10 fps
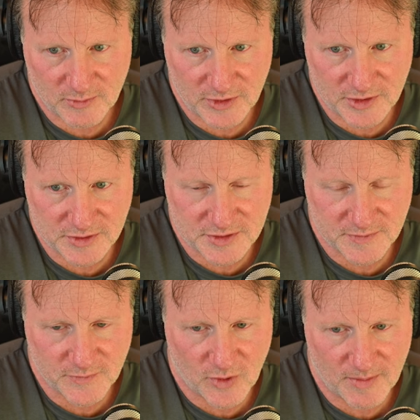When we used the
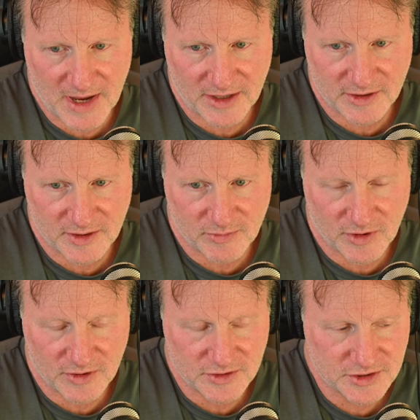formatted
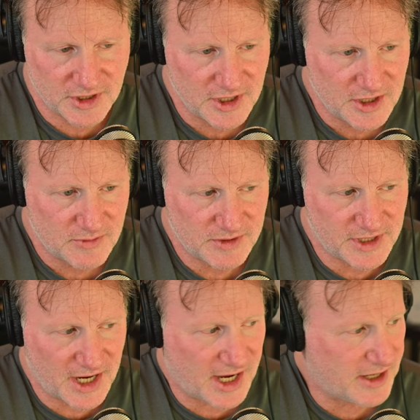approach, we
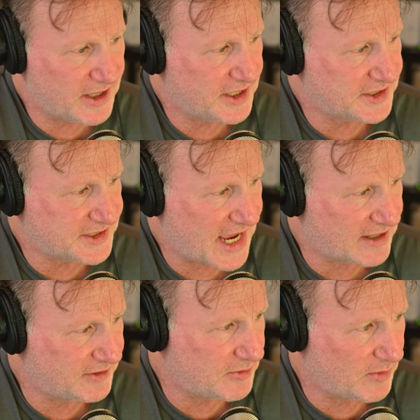got
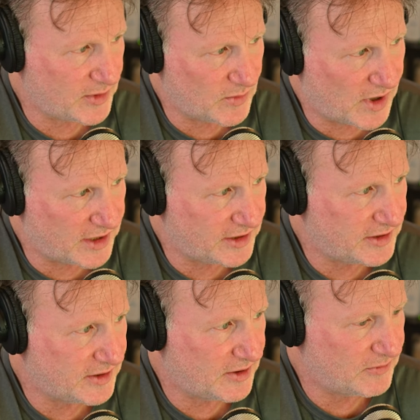exactly what we wanted.
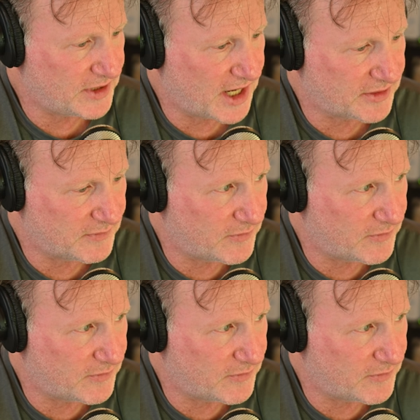We got the